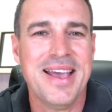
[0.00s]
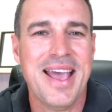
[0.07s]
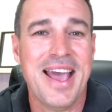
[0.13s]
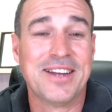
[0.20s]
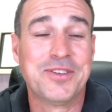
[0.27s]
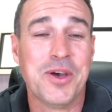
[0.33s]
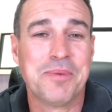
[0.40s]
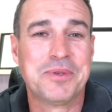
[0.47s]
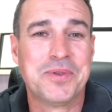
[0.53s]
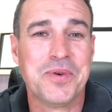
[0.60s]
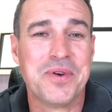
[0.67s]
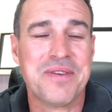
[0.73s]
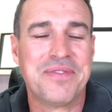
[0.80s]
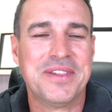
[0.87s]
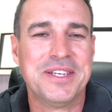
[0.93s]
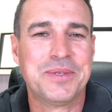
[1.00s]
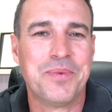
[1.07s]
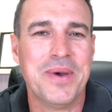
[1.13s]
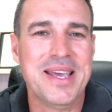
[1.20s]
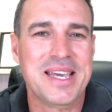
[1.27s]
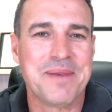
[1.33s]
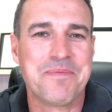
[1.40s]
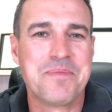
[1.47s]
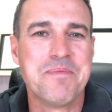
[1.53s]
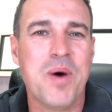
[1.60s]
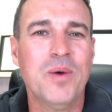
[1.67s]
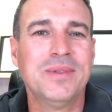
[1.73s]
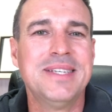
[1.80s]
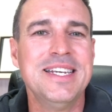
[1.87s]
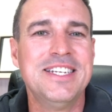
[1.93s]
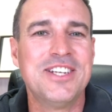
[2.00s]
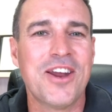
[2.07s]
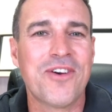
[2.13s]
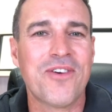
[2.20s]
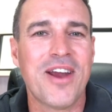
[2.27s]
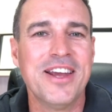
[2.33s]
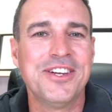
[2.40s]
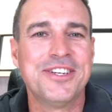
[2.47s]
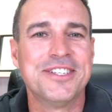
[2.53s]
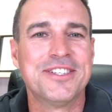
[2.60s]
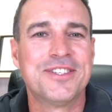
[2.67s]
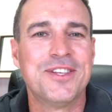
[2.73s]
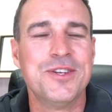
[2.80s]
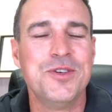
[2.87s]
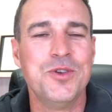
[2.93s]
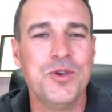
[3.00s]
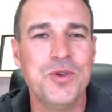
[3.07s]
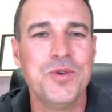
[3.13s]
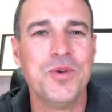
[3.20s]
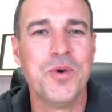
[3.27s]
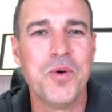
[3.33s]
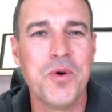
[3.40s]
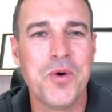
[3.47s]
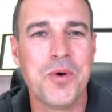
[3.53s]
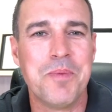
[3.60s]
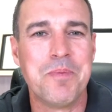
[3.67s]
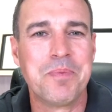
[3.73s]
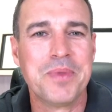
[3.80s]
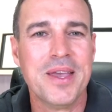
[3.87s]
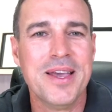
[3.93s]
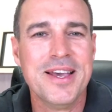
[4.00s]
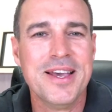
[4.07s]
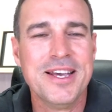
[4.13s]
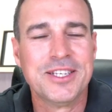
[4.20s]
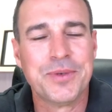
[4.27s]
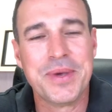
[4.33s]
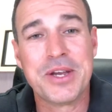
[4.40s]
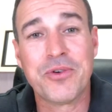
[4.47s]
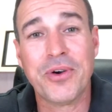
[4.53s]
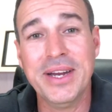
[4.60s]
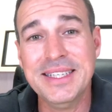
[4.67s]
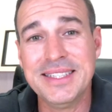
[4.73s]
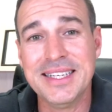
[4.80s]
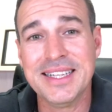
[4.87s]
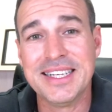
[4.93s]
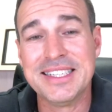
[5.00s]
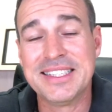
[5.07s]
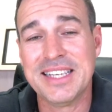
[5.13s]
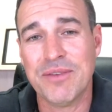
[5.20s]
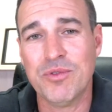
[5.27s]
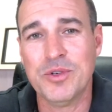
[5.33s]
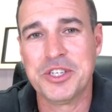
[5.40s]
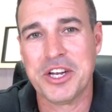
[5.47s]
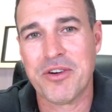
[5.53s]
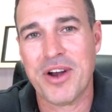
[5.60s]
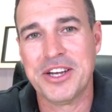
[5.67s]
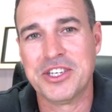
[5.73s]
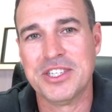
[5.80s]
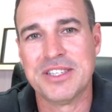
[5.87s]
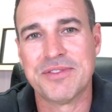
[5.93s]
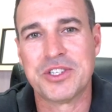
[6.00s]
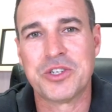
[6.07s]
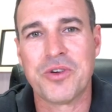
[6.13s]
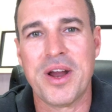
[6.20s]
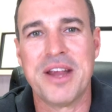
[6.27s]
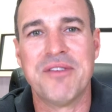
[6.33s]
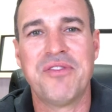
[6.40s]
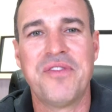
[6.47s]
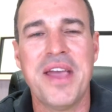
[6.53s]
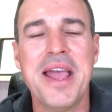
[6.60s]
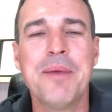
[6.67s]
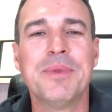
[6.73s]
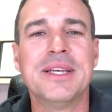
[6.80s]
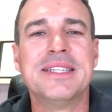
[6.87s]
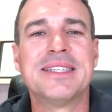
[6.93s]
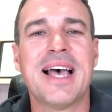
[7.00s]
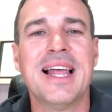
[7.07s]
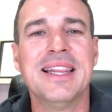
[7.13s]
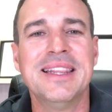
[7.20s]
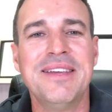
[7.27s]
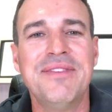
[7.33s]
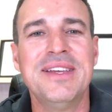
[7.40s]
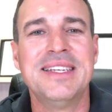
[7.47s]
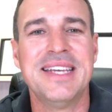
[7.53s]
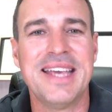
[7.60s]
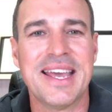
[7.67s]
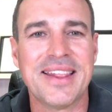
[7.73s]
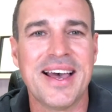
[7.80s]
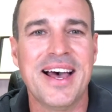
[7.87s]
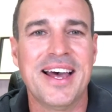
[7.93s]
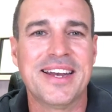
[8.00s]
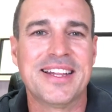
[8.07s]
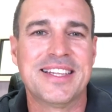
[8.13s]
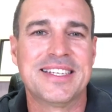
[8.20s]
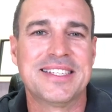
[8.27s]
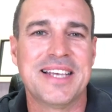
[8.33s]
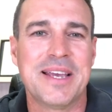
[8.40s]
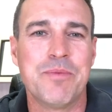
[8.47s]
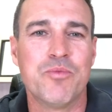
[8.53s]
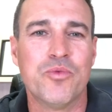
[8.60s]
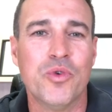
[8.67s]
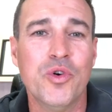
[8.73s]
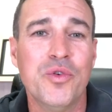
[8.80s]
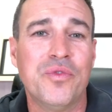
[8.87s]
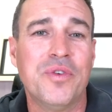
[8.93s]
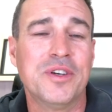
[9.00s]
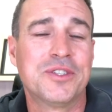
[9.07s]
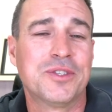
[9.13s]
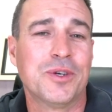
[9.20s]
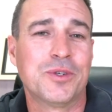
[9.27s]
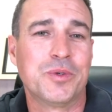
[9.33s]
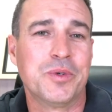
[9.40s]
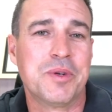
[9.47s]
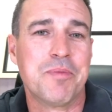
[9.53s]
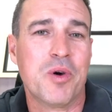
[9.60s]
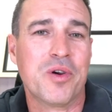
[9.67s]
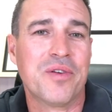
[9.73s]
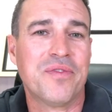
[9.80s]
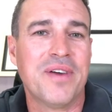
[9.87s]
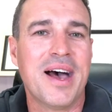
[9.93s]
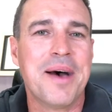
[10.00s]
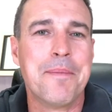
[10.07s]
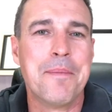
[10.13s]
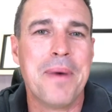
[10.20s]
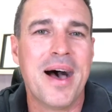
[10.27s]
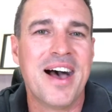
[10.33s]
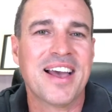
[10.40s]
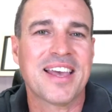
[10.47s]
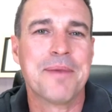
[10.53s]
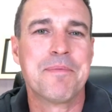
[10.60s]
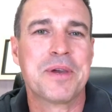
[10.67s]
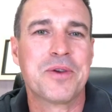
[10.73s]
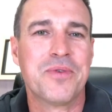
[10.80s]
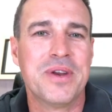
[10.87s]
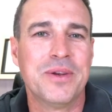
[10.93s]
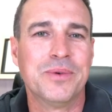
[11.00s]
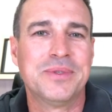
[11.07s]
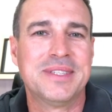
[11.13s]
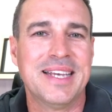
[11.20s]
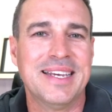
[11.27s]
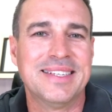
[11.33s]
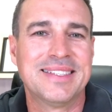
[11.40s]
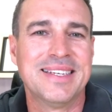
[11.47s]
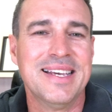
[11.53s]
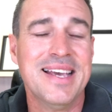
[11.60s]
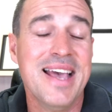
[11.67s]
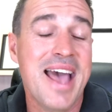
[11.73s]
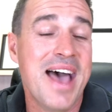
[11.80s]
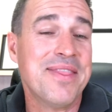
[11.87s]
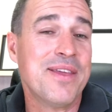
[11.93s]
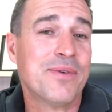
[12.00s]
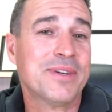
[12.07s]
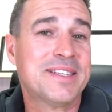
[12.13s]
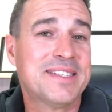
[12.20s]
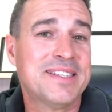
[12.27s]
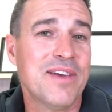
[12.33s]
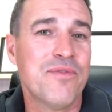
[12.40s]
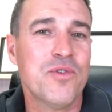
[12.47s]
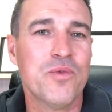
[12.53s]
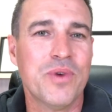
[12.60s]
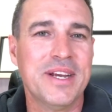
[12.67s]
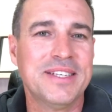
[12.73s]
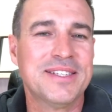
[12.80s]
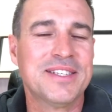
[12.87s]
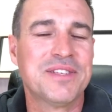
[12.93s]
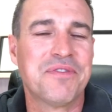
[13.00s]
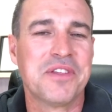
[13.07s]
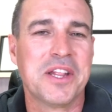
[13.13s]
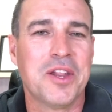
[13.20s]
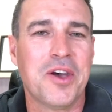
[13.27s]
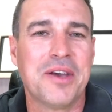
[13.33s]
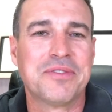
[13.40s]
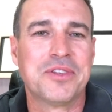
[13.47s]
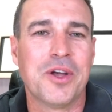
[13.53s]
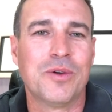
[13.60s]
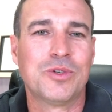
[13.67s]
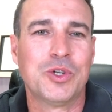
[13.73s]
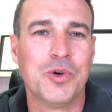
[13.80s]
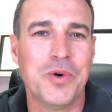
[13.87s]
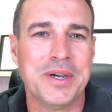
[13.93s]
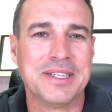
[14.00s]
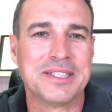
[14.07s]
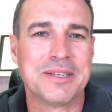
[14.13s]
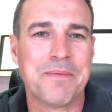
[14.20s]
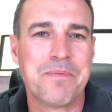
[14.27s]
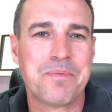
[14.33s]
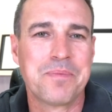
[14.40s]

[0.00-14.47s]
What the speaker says: Our top story for this week, multi-generations, the new norm. So increasingly, several generations of Australian families are living together under the same roof, social demographer Mark McCrindle says. And there are several reasons for the lifestyle choice.